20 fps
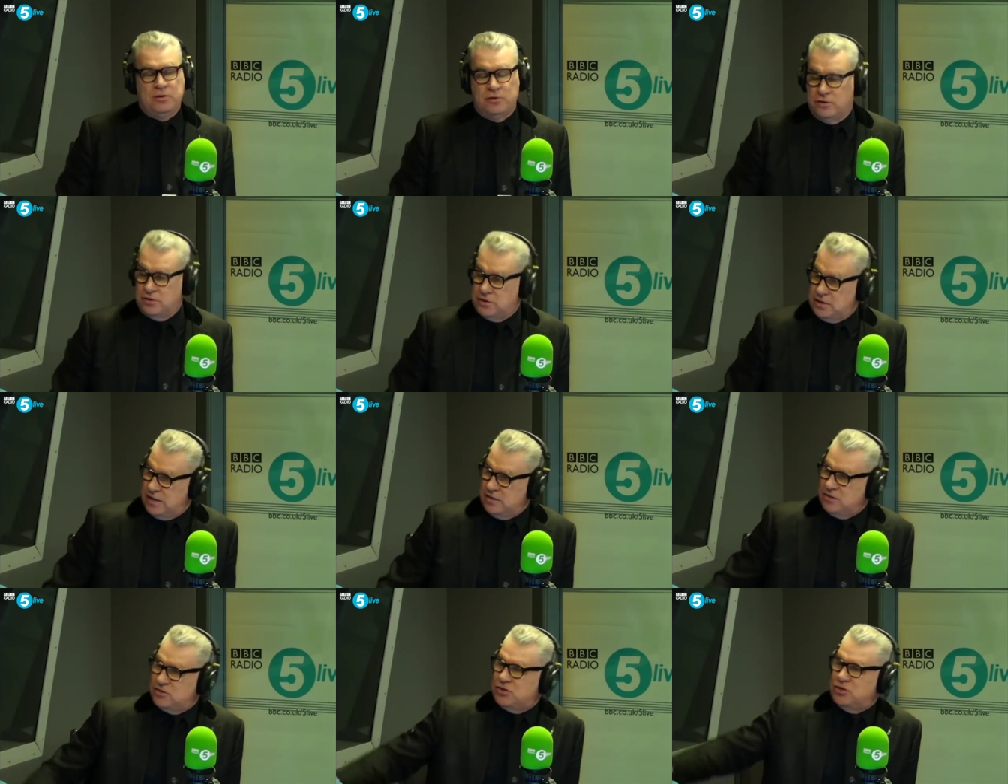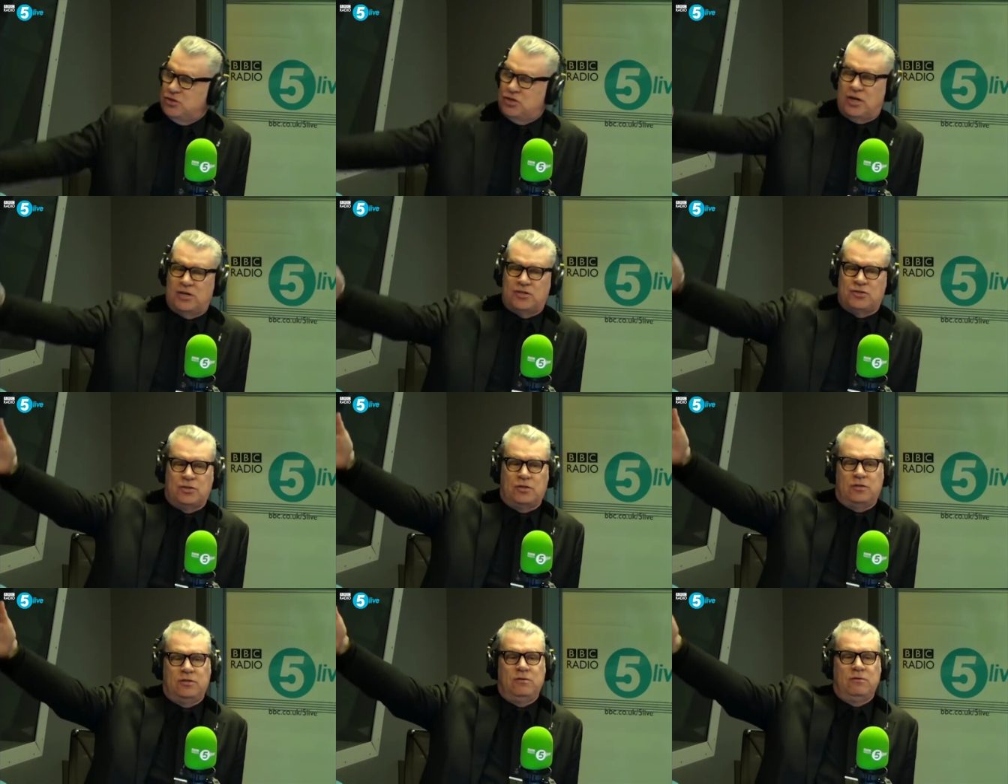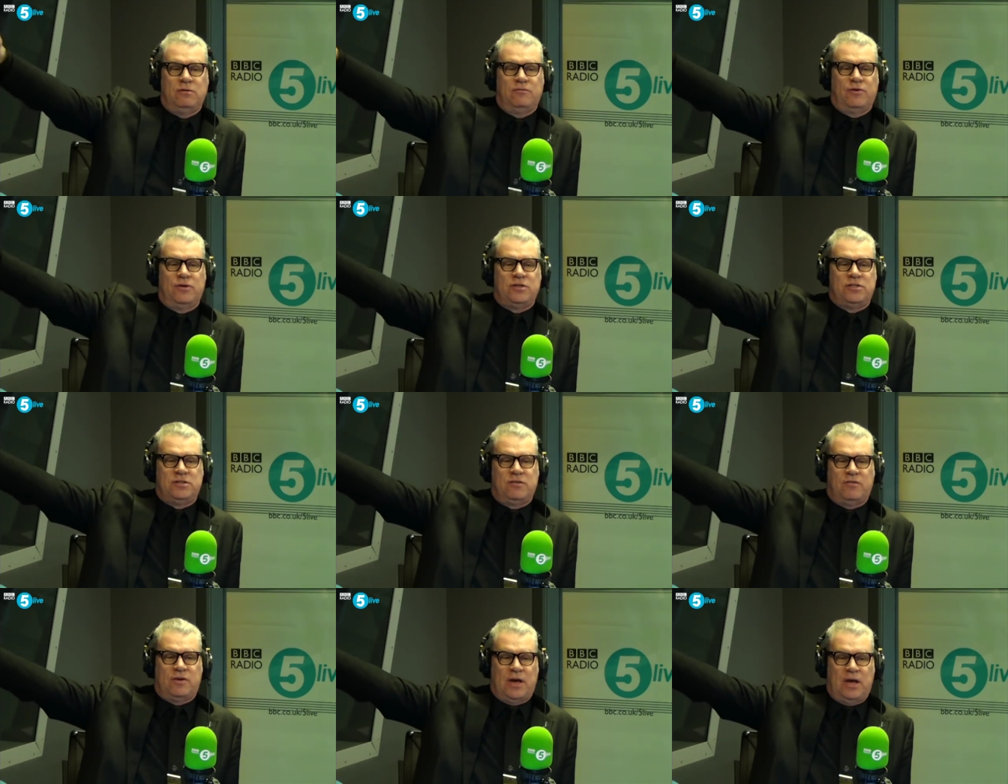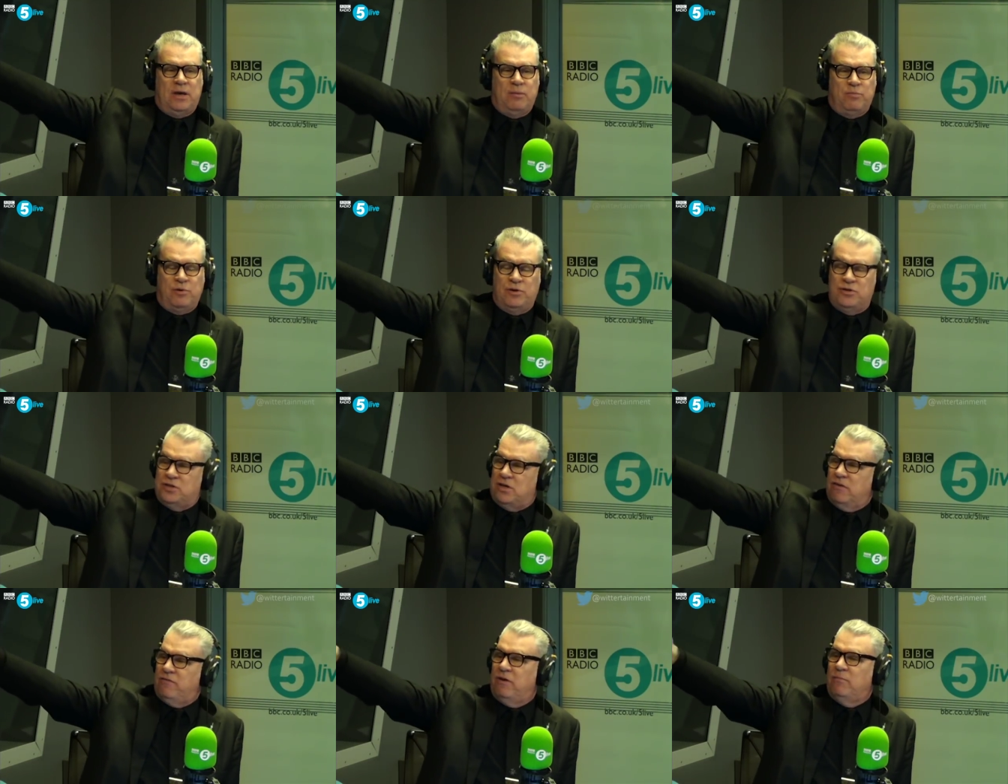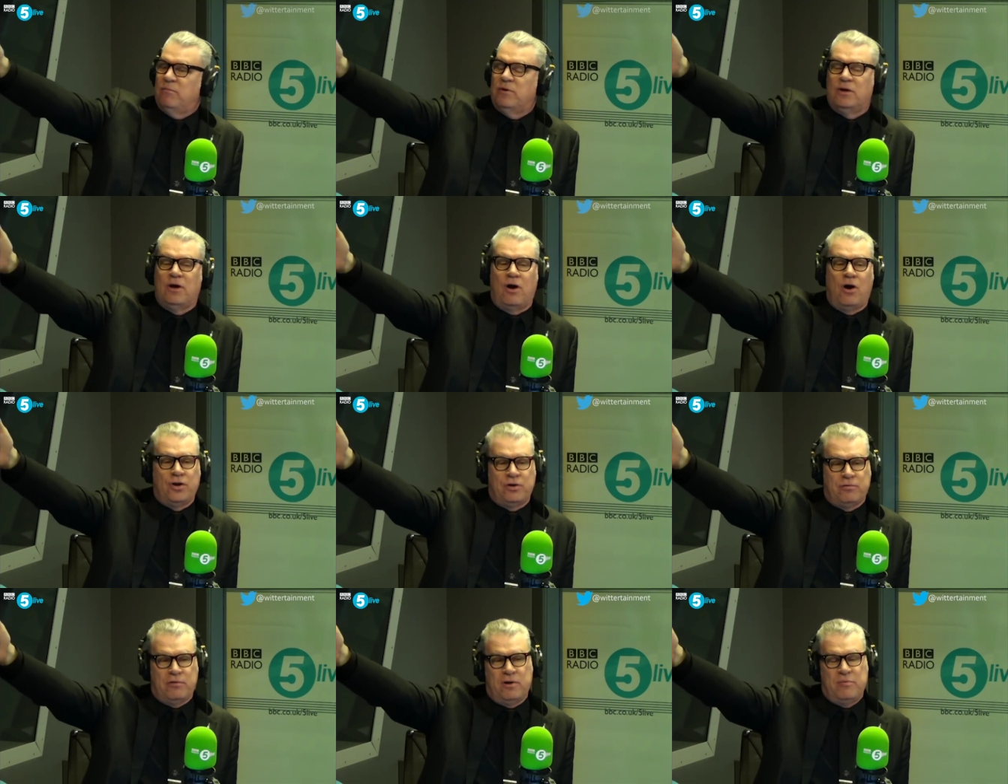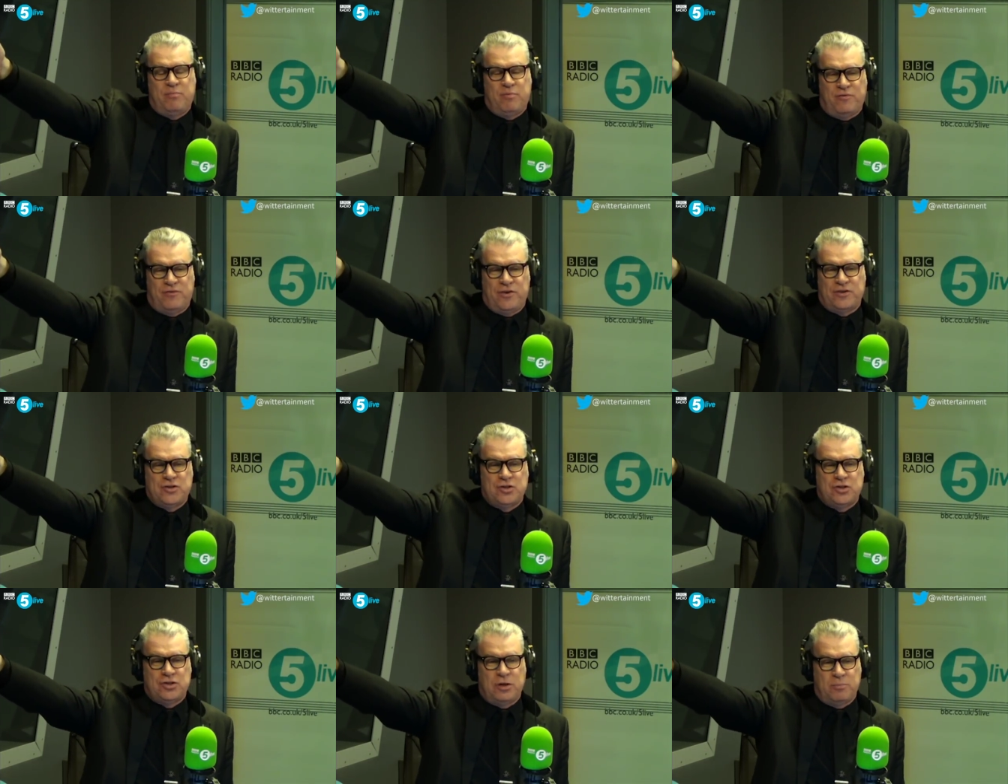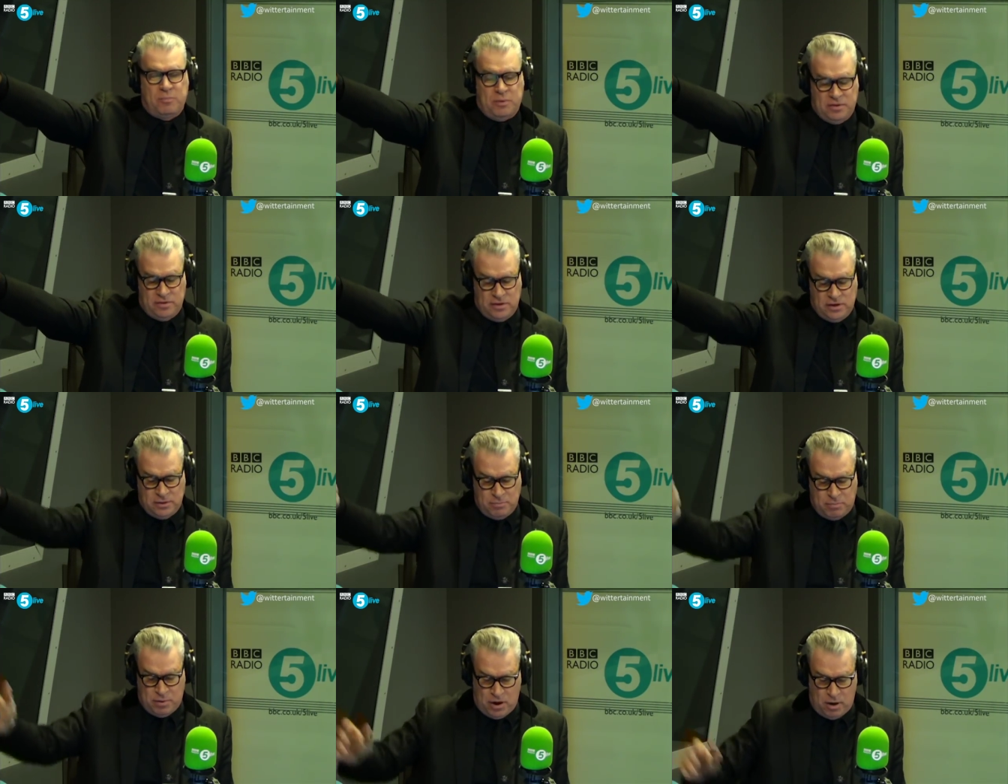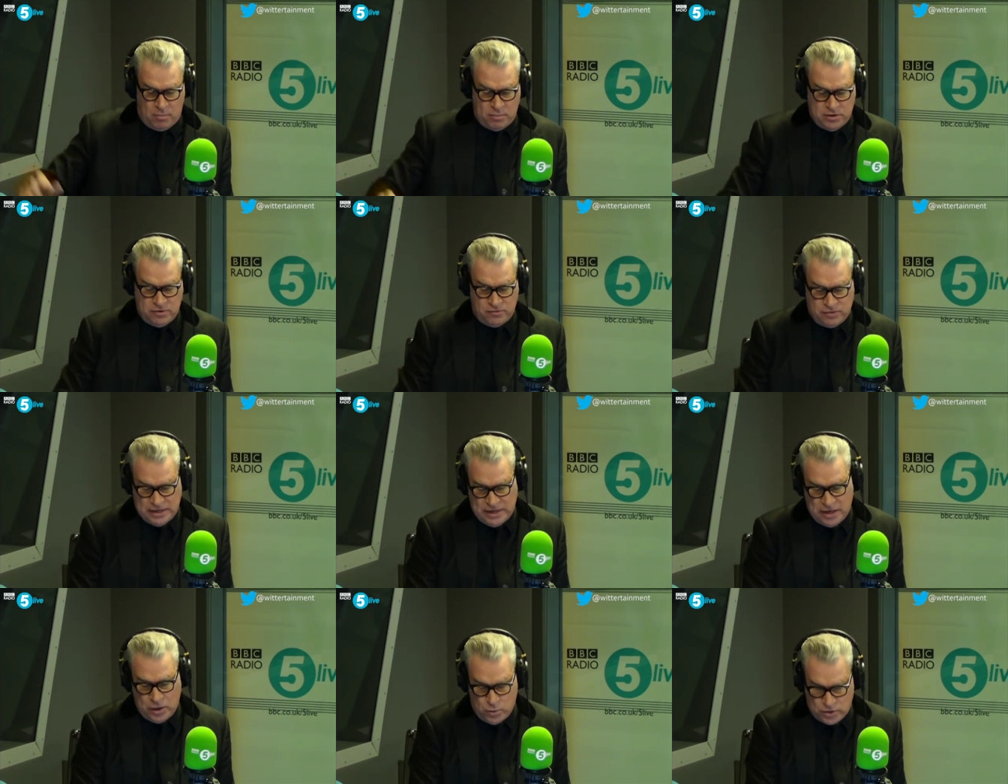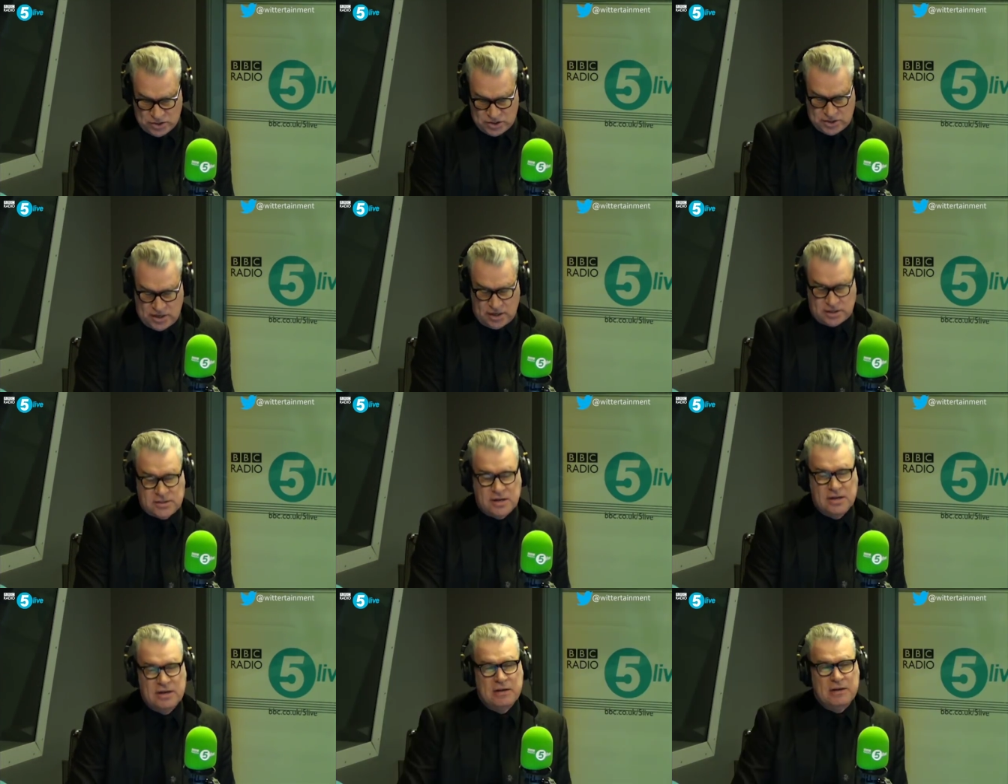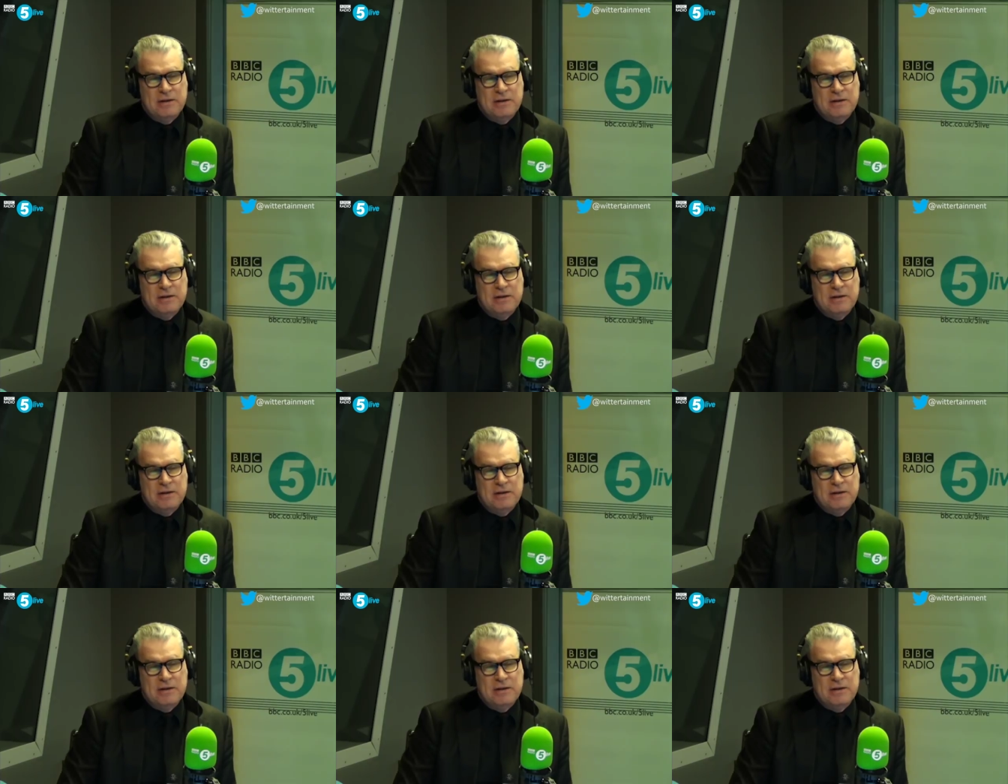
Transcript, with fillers: Hood and suggest that the University of Cambridge give him an honorary professorship in the Department of Linguistics.